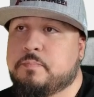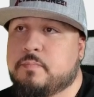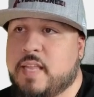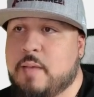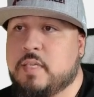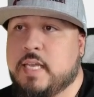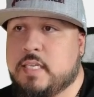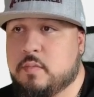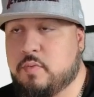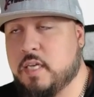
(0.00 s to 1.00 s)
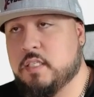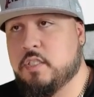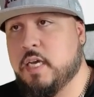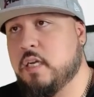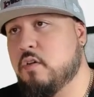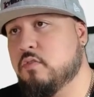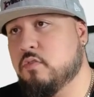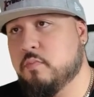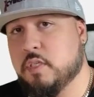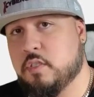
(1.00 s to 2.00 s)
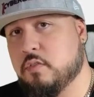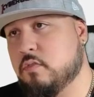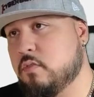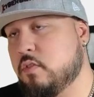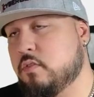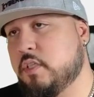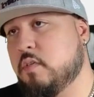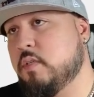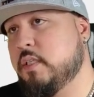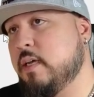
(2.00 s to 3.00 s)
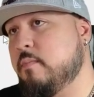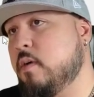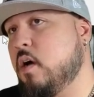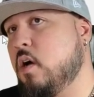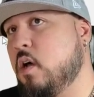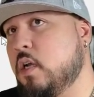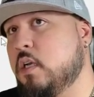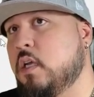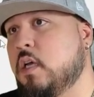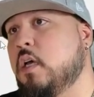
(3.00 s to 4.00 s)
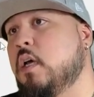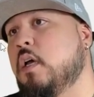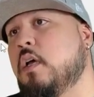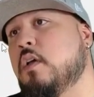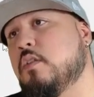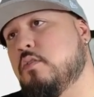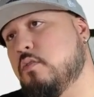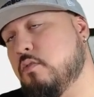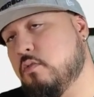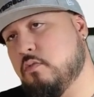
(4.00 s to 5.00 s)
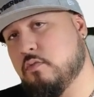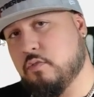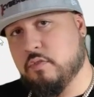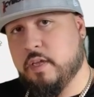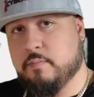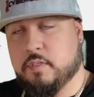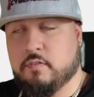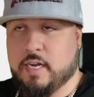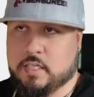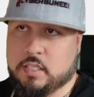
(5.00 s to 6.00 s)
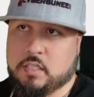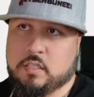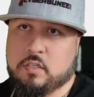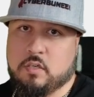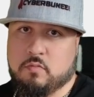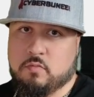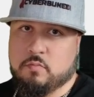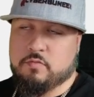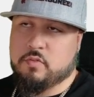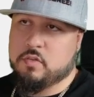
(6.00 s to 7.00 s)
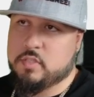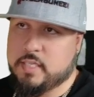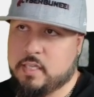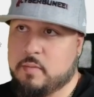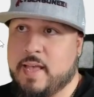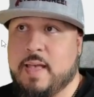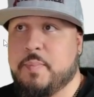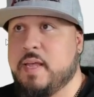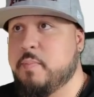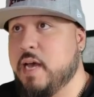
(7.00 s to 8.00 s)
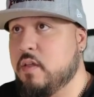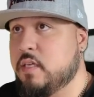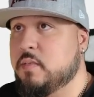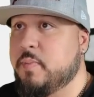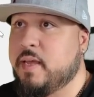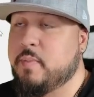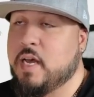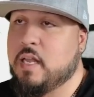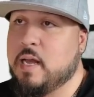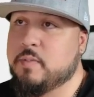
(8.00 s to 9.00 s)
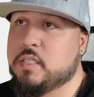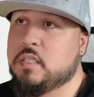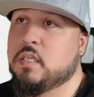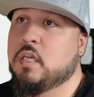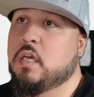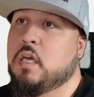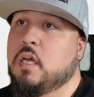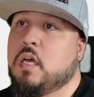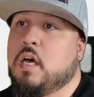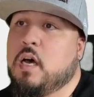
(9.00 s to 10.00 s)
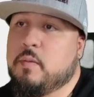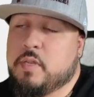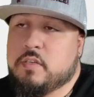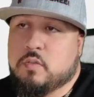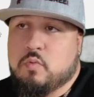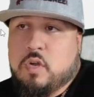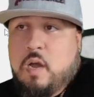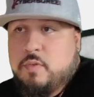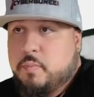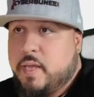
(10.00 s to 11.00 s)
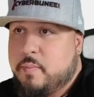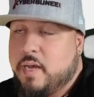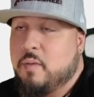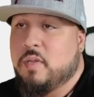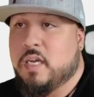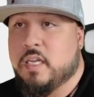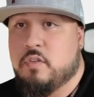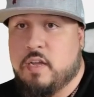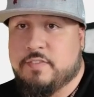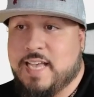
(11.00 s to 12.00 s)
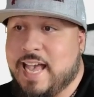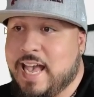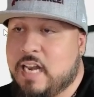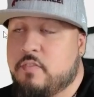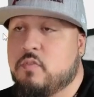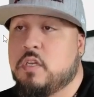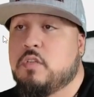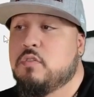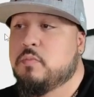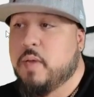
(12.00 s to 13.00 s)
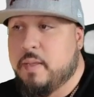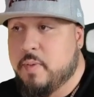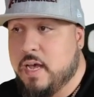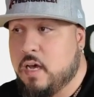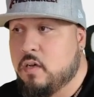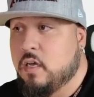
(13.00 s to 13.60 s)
application process you got to go through, but you'll deal with them through them directly, before you set that up. And PayPal, there's a PayPal option. There's a WooCommerce PayPal plugin you have to add if you want to use PayPal.